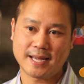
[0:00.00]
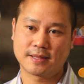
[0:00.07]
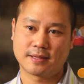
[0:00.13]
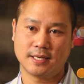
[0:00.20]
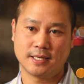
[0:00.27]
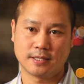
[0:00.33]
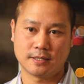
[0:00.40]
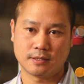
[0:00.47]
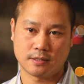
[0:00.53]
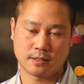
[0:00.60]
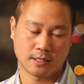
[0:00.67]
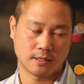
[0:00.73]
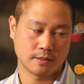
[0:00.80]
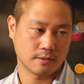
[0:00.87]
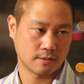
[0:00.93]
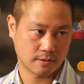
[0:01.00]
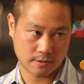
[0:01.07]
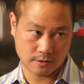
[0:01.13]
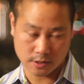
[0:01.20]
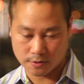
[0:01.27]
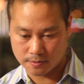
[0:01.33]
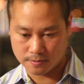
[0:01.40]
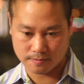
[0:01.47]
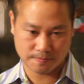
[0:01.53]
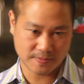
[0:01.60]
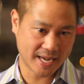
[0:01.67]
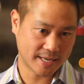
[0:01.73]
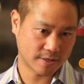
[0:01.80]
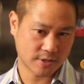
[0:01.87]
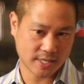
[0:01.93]
back then, so
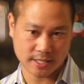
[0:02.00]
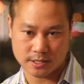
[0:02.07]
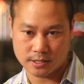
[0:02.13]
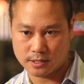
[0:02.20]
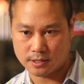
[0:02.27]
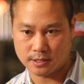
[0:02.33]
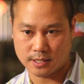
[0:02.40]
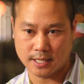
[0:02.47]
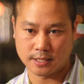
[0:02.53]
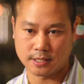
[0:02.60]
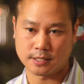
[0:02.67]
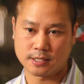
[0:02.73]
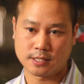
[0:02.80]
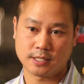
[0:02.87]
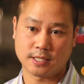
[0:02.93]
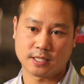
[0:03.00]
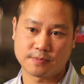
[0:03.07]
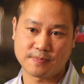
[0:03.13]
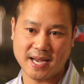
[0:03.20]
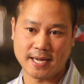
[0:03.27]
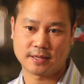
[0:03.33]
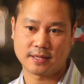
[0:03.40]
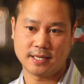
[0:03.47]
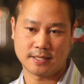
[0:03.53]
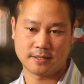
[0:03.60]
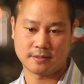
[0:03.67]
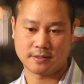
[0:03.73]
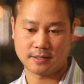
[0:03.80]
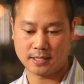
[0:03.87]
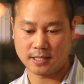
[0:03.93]
backtrack to '96. Back
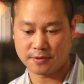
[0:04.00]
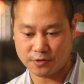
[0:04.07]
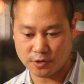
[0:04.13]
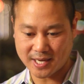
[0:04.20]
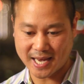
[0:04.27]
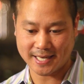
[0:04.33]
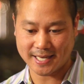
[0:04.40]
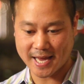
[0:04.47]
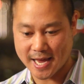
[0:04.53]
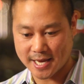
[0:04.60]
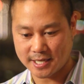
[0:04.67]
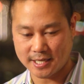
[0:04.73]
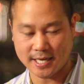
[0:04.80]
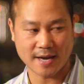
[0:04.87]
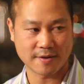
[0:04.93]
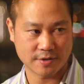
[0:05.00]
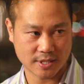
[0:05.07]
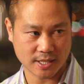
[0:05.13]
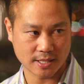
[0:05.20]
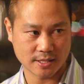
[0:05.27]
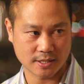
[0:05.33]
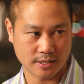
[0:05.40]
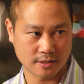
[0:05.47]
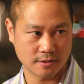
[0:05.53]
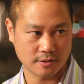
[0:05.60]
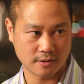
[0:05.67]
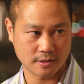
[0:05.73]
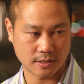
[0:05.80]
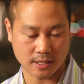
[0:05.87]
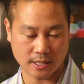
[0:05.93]
then, if you had any
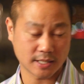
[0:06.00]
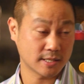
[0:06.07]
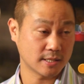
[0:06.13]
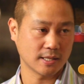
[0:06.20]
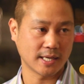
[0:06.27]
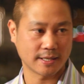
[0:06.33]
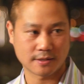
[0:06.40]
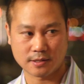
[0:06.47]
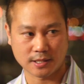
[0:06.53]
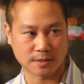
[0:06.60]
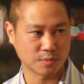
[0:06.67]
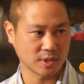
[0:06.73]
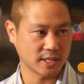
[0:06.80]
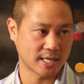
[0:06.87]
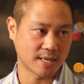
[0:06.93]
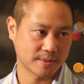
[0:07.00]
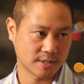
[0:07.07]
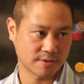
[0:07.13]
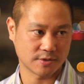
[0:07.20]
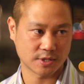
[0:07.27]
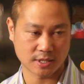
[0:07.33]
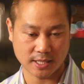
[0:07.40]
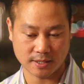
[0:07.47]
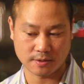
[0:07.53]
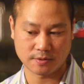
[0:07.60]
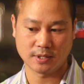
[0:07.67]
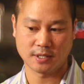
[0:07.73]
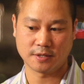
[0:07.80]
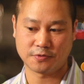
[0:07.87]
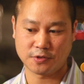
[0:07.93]
advertising, it's like the complete opposite of
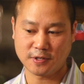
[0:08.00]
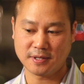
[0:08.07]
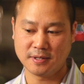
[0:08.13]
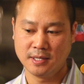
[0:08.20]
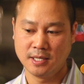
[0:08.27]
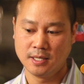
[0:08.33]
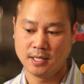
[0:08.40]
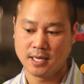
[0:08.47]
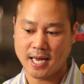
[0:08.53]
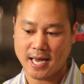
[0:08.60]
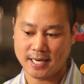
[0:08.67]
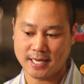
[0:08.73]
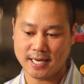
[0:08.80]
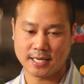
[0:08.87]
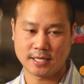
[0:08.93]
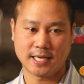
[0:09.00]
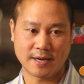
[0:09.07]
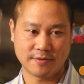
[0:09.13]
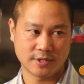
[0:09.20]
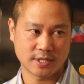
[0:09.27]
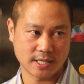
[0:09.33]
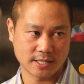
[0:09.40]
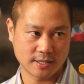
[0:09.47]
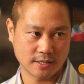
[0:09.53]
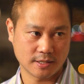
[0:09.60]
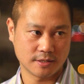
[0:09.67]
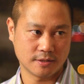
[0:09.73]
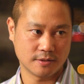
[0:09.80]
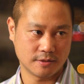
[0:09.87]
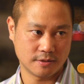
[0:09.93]
today. If you had any advertising
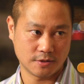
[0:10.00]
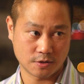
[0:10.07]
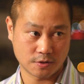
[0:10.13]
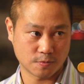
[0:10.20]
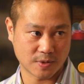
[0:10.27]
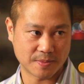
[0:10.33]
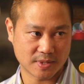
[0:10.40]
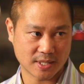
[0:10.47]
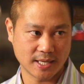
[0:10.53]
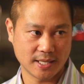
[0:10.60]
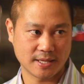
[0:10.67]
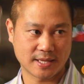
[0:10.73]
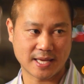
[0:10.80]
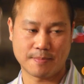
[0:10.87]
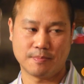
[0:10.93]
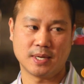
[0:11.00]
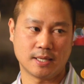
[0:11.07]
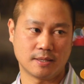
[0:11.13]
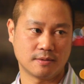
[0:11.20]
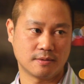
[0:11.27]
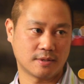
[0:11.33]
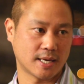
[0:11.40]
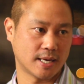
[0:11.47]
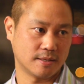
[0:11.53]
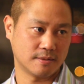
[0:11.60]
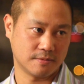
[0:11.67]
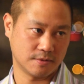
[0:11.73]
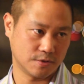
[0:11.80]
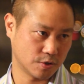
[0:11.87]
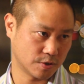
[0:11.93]
on your website, that meant
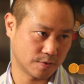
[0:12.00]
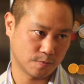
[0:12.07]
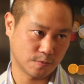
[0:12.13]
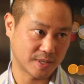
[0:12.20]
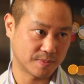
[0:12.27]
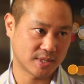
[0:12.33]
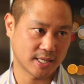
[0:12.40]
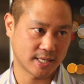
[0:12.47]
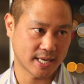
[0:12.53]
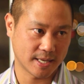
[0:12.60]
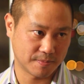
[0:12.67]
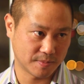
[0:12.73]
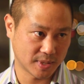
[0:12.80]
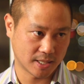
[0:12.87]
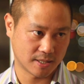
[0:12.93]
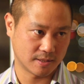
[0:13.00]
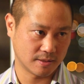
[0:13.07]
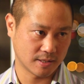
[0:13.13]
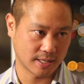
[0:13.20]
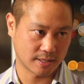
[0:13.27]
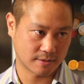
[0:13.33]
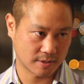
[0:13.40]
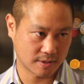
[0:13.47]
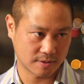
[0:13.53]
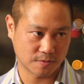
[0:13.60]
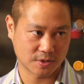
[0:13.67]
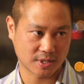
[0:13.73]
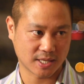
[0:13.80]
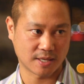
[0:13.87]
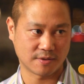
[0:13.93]
that your website had made it. Like,
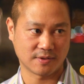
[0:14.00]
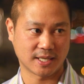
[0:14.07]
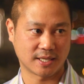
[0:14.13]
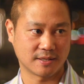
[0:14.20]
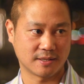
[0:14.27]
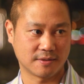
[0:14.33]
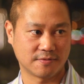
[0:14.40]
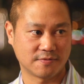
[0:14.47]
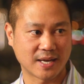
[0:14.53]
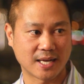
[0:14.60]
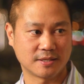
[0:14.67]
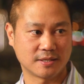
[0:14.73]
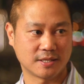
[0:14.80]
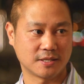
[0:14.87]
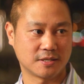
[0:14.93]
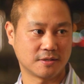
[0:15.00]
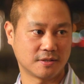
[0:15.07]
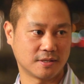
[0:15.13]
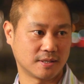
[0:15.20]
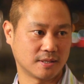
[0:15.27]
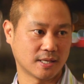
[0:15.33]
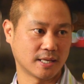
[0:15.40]
it was kind of like a validation thing.